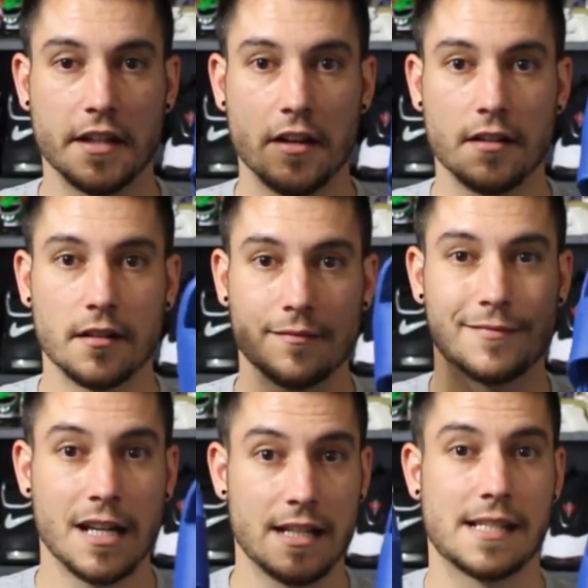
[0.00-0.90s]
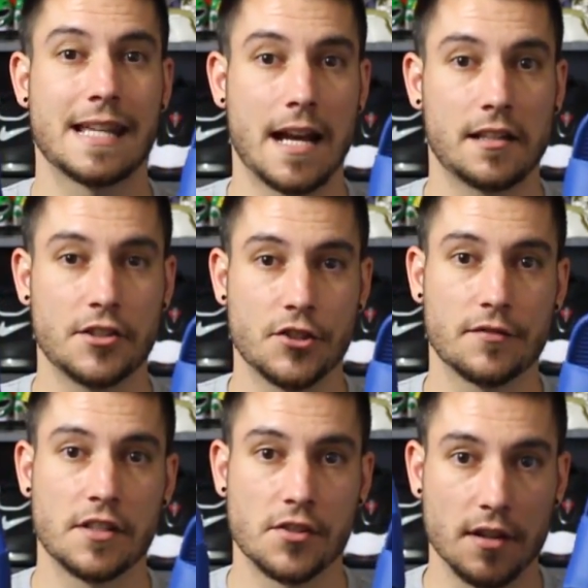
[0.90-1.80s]
they are. Not exactly sure if
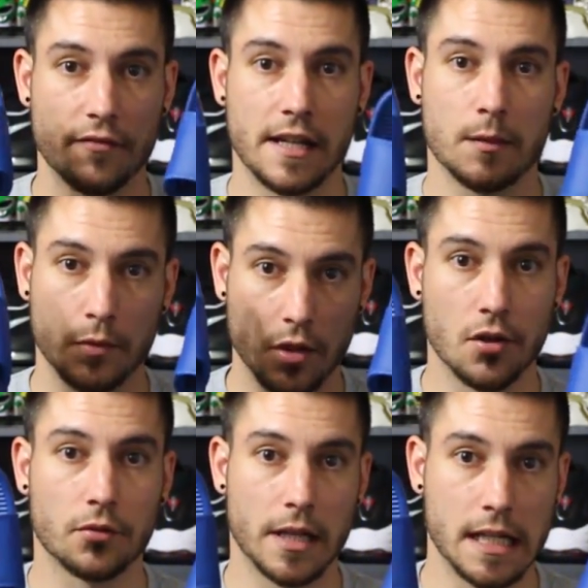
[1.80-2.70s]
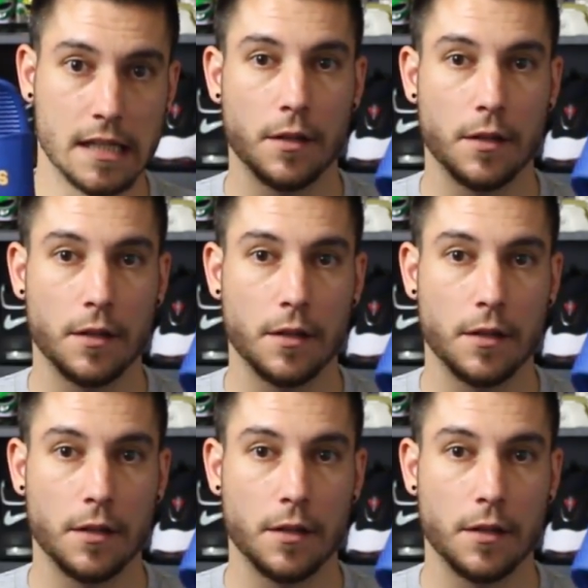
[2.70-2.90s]
these are available already,